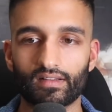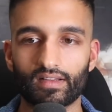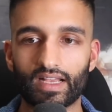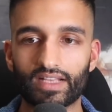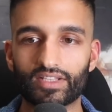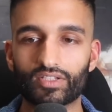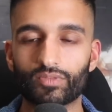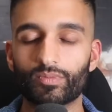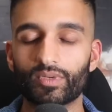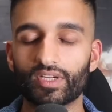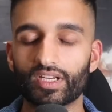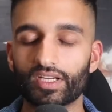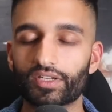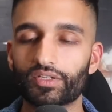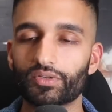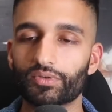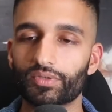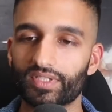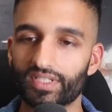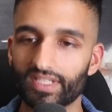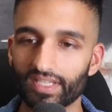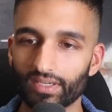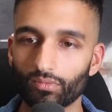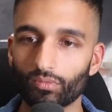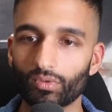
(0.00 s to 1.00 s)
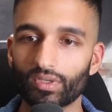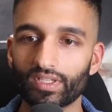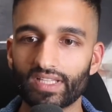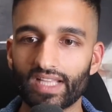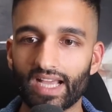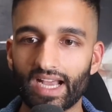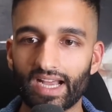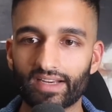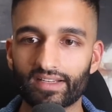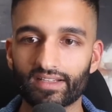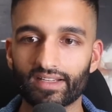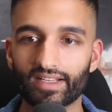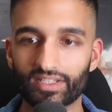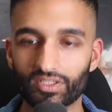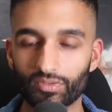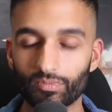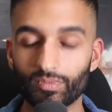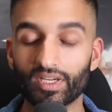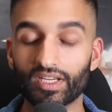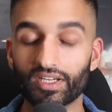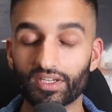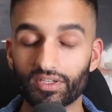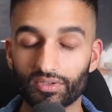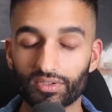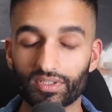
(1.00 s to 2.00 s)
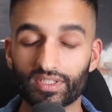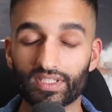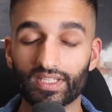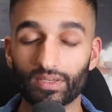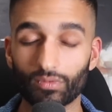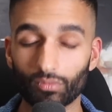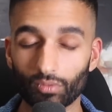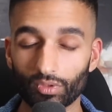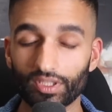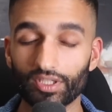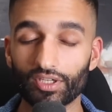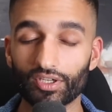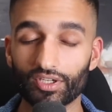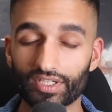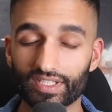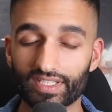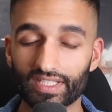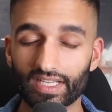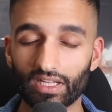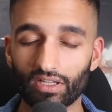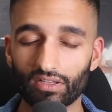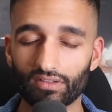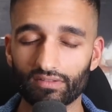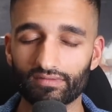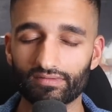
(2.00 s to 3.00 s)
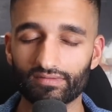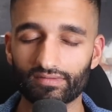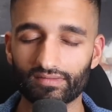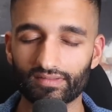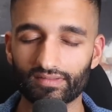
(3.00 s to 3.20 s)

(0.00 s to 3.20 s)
As you begin to sit with that, as you begin to sit with yourself,